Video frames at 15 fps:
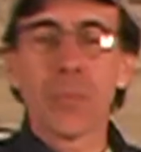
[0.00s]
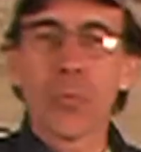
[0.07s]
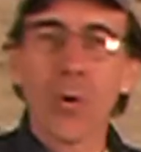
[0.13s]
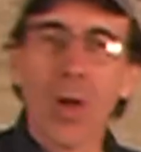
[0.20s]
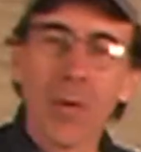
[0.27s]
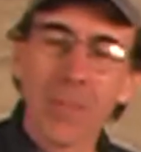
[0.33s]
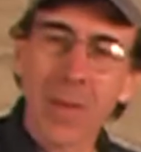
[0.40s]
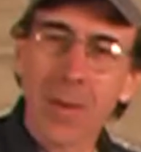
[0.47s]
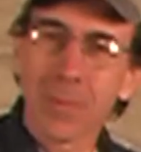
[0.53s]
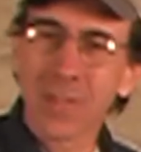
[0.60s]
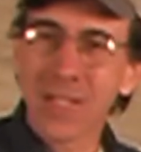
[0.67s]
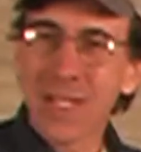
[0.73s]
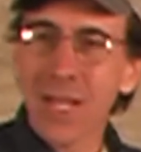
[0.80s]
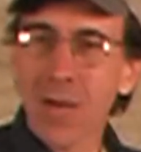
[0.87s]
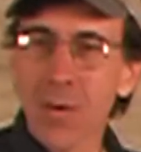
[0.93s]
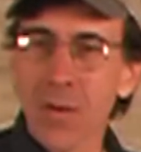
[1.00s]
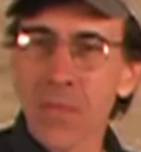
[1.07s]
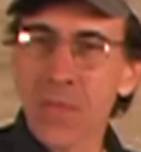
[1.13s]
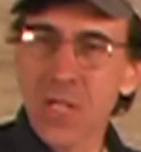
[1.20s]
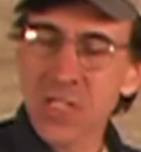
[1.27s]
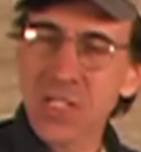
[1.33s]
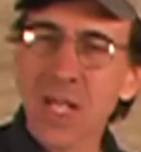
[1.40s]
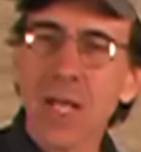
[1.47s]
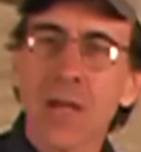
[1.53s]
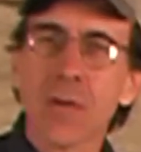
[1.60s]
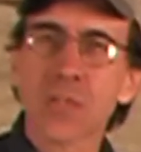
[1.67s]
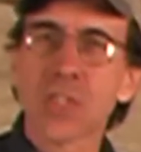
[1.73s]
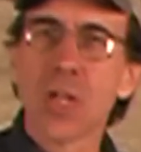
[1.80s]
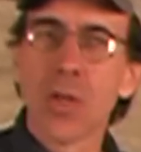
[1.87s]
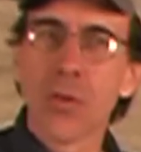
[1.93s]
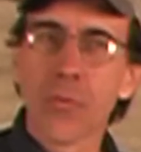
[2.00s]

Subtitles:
probably be able to carry this house